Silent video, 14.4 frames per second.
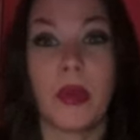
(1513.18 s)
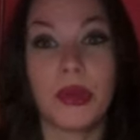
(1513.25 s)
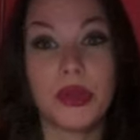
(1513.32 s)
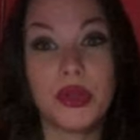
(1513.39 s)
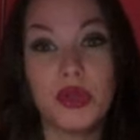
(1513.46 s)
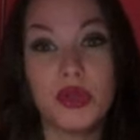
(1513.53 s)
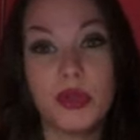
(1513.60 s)

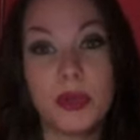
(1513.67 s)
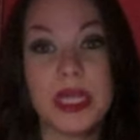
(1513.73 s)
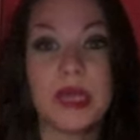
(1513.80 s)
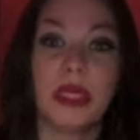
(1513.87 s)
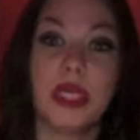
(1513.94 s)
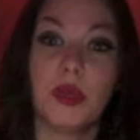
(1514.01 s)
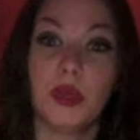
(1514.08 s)
you may
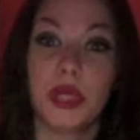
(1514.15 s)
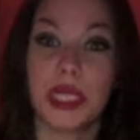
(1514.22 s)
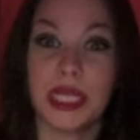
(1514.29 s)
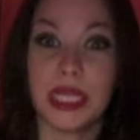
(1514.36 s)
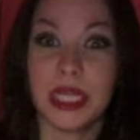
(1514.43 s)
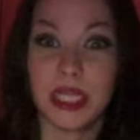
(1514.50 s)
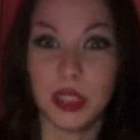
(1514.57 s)
be
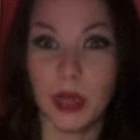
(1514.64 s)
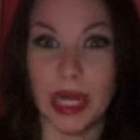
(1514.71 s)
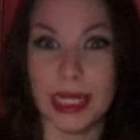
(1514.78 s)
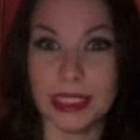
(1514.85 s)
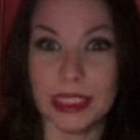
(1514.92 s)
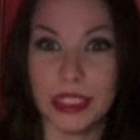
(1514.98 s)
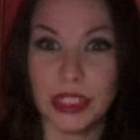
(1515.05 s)
really
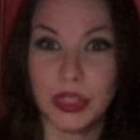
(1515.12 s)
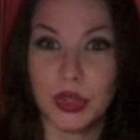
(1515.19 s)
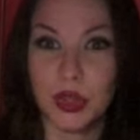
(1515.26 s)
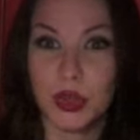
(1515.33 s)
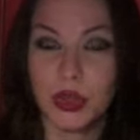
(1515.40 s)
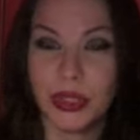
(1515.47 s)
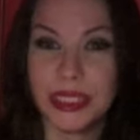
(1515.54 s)
attracted
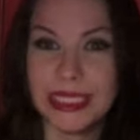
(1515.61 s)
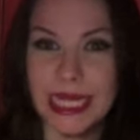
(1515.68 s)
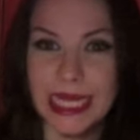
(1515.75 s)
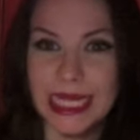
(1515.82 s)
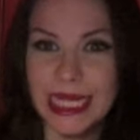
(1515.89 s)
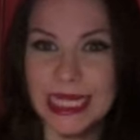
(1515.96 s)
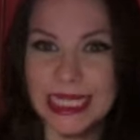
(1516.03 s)
to the
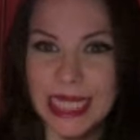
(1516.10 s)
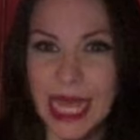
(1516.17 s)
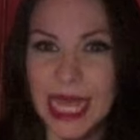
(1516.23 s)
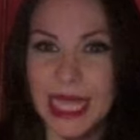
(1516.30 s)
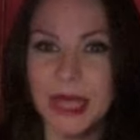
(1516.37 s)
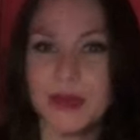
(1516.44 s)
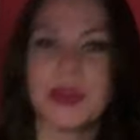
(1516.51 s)
zany
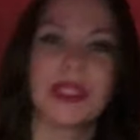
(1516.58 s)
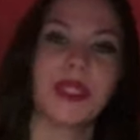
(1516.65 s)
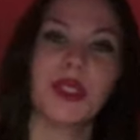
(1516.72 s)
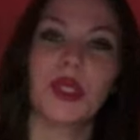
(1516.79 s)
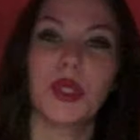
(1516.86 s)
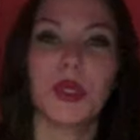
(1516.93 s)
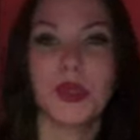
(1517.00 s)
types, you
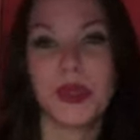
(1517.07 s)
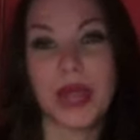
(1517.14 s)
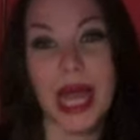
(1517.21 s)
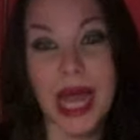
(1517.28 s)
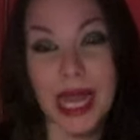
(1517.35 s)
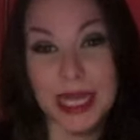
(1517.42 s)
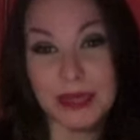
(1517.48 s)
know, the
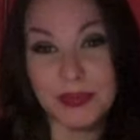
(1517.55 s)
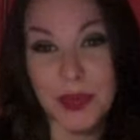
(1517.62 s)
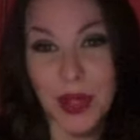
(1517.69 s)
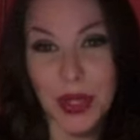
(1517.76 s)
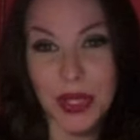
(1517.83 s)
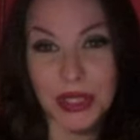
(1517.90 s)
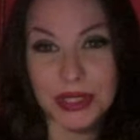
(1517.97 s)

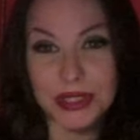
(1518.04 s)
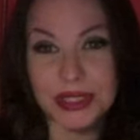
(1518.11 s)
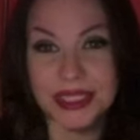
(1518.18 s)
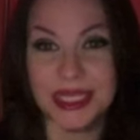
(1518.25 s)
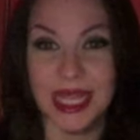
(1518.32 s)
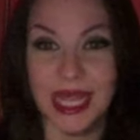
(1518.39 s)
oddballs,